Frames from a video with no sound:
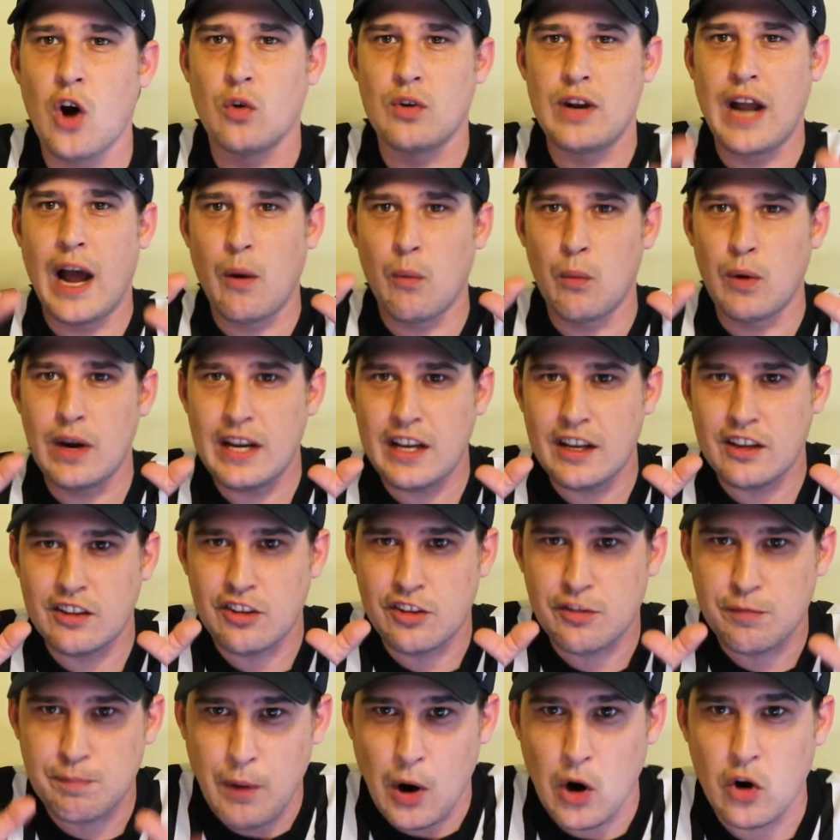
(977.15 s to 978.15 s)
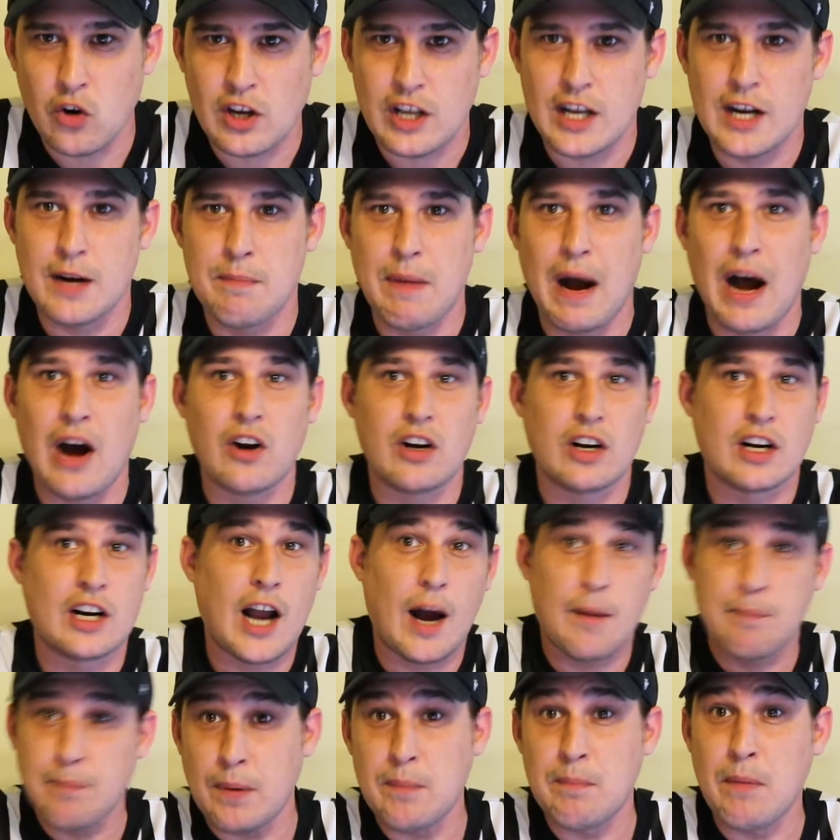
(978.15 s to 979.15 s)
Now, we had spoken about a
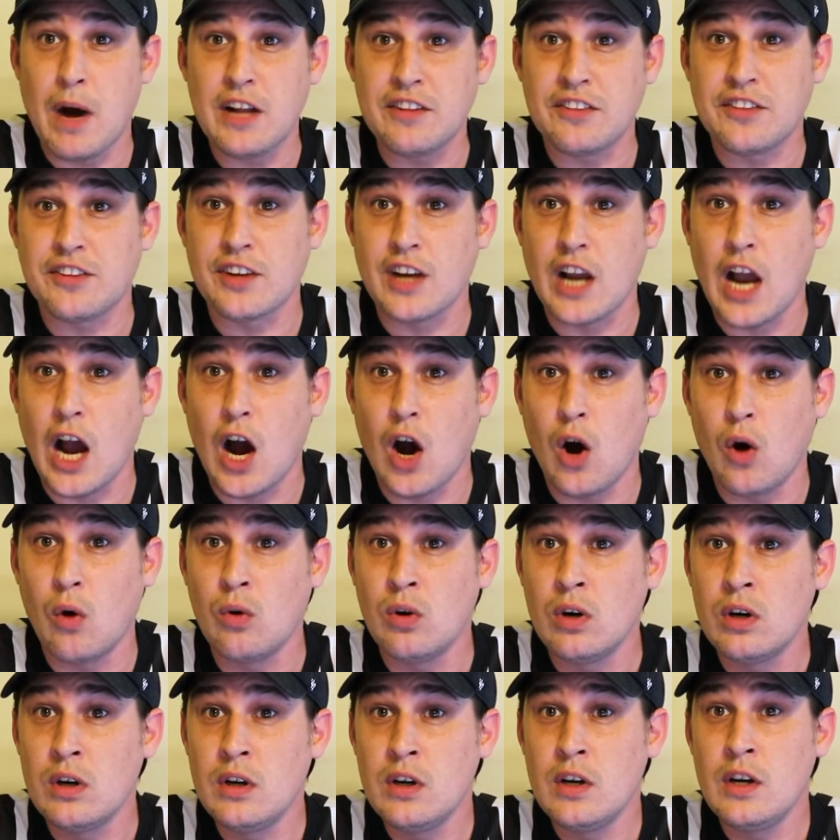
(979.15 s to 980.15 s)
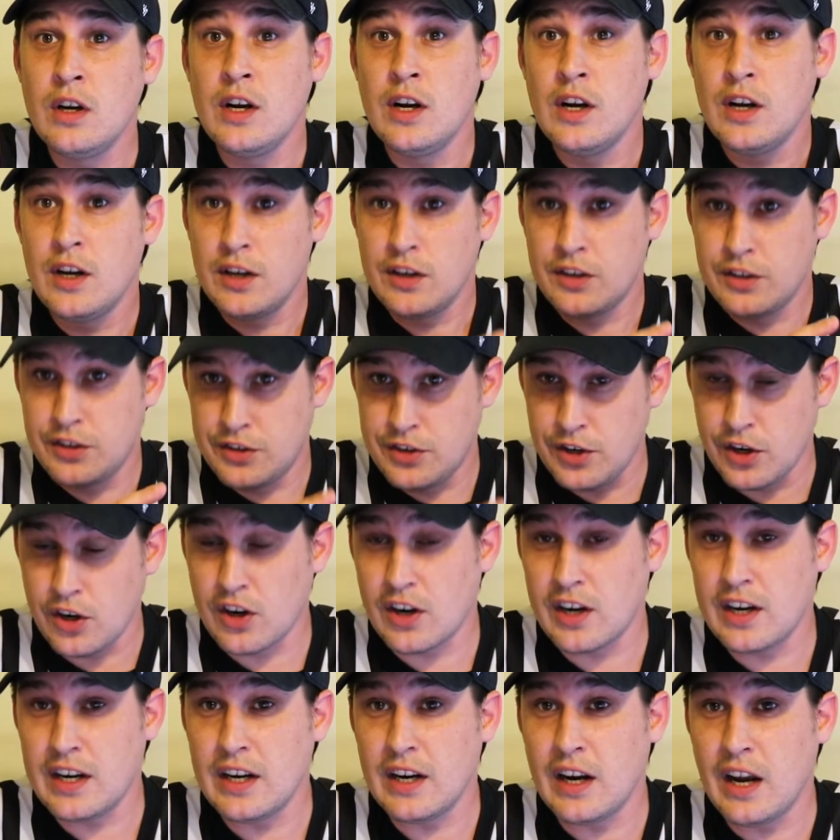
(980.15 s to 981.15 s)
couple months ago
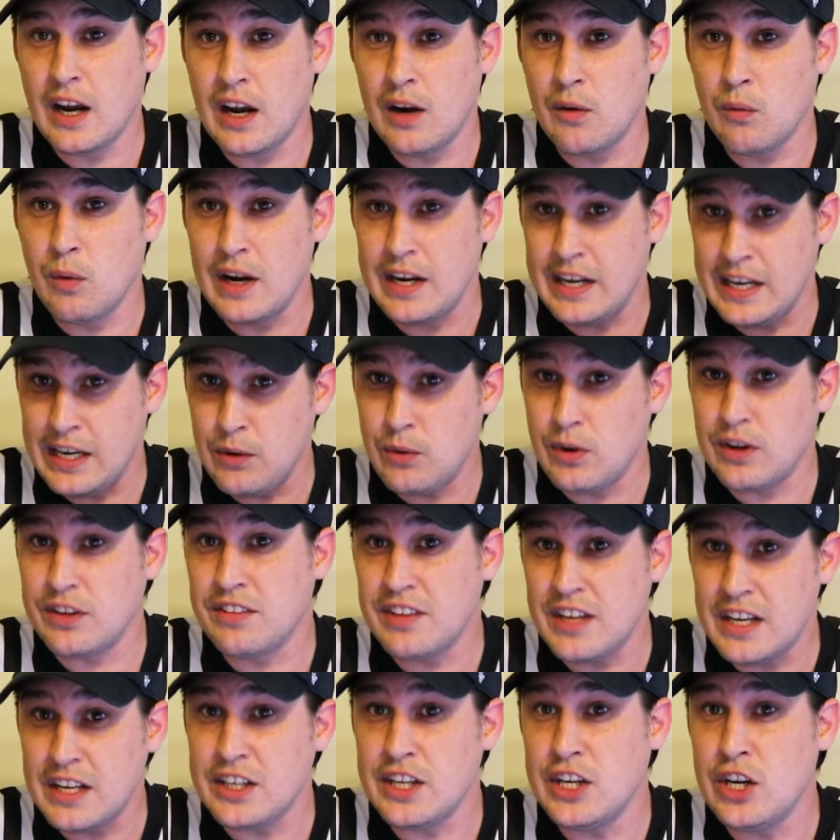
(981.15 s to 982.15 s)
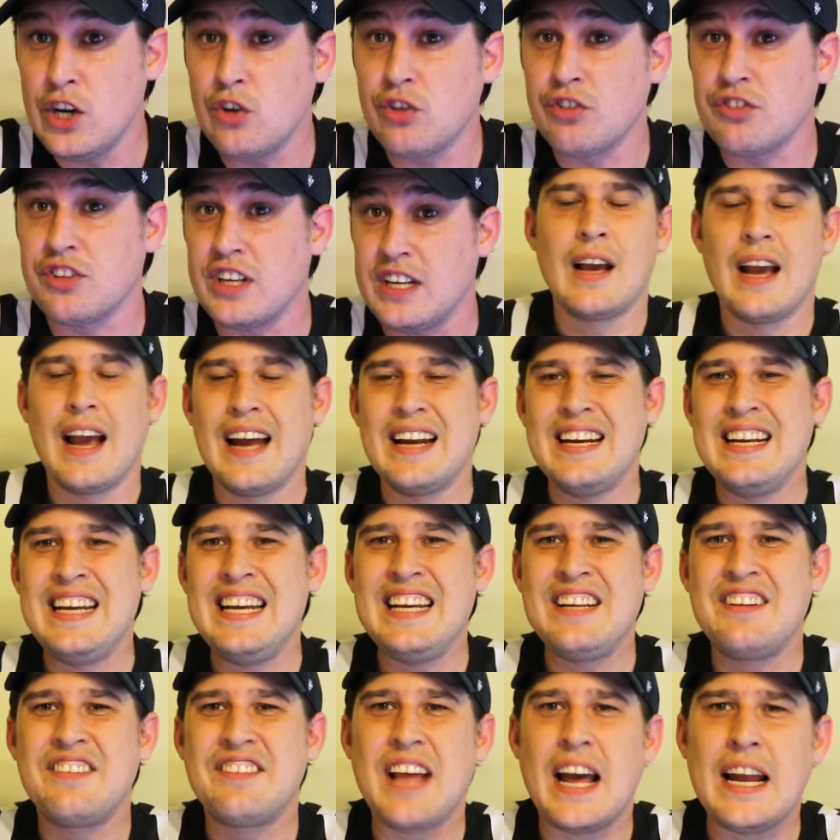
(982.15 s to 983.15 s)
during when he was in Houston, and
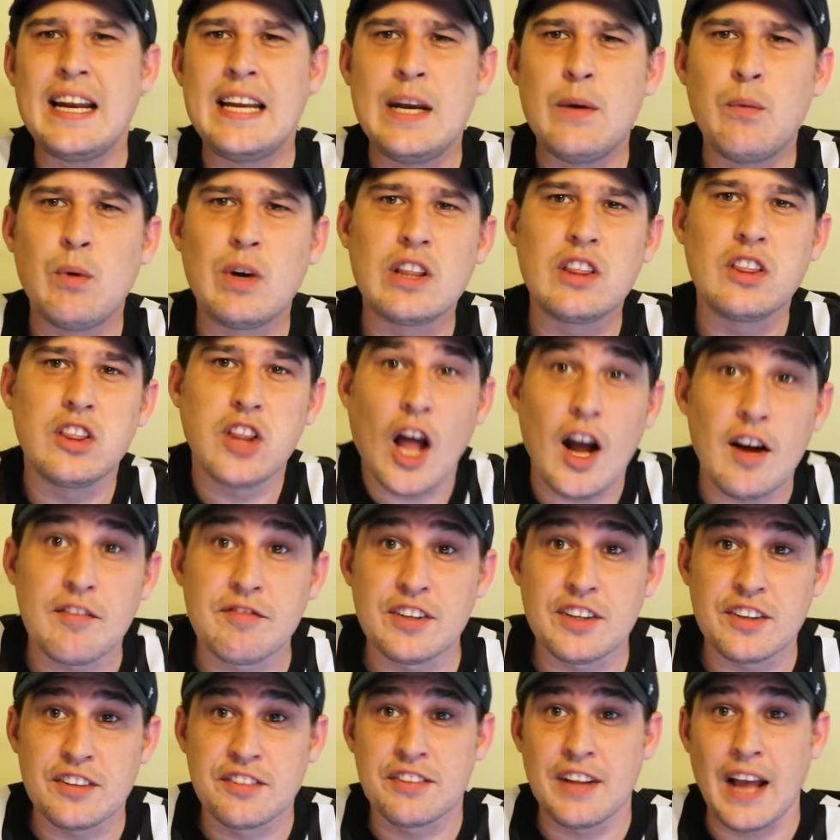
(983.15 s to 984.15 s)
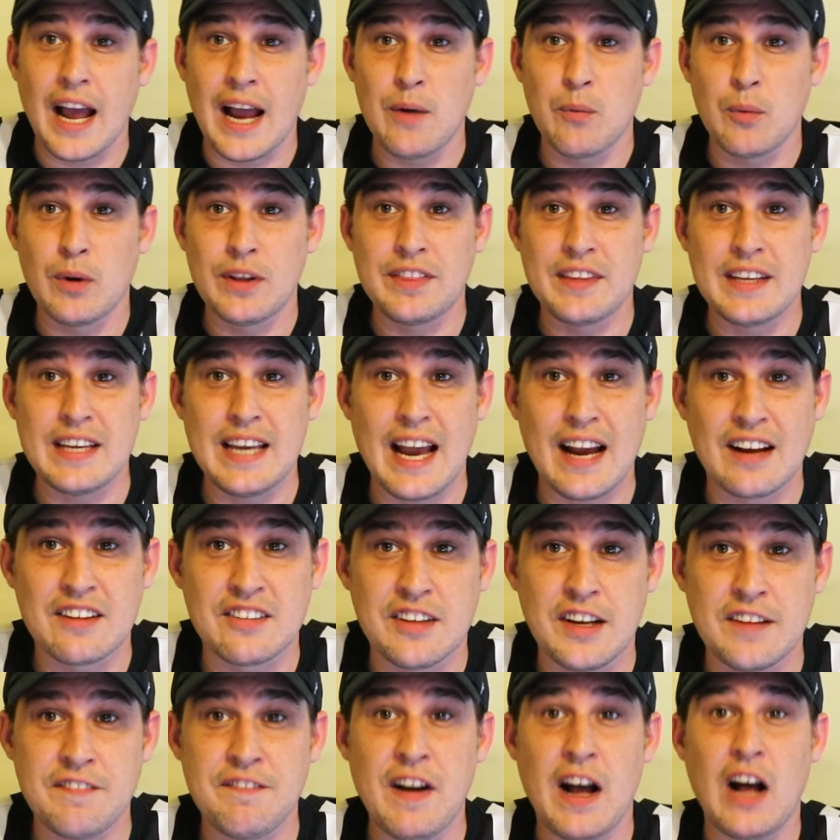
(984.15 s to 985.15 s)
he said he would love to sign with the
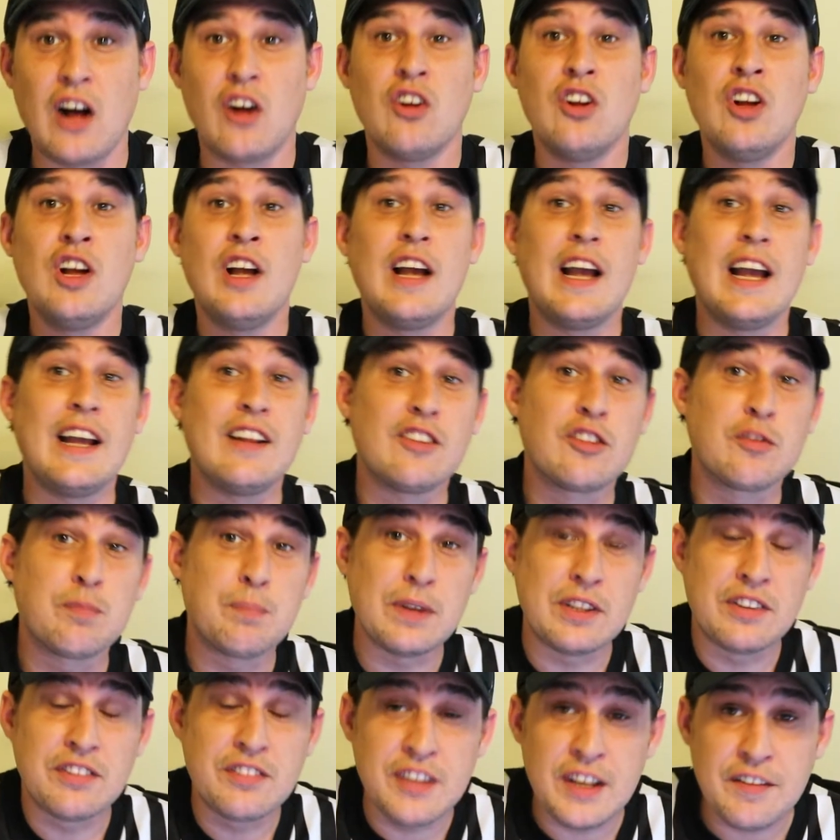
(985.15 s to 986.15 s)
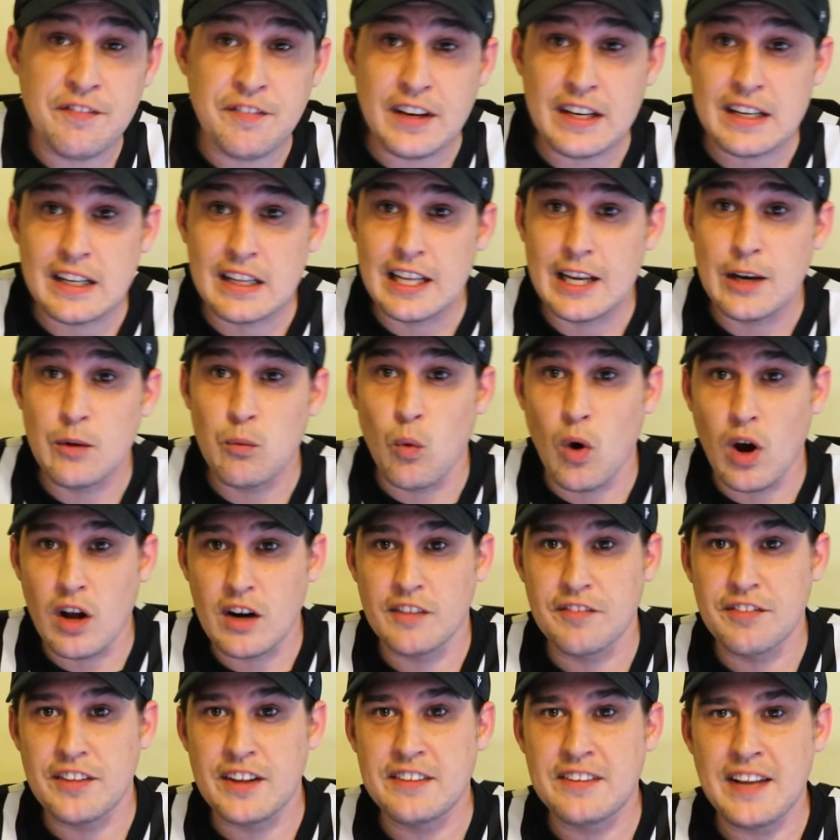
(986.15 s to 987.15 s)
XFL and specifically one
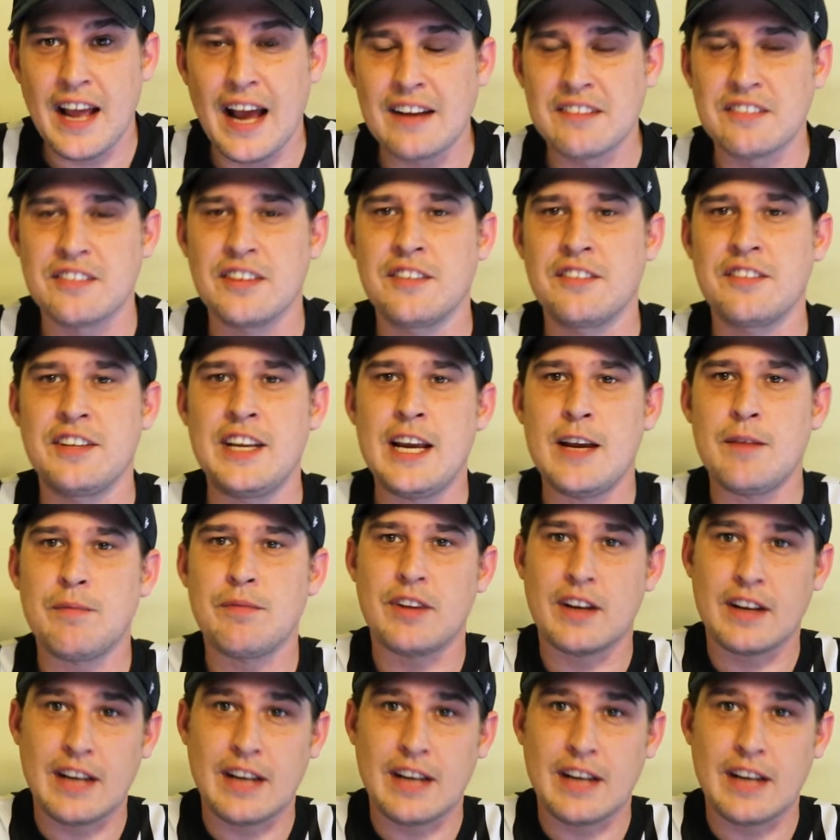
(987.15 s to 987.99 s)
of the Texas teams.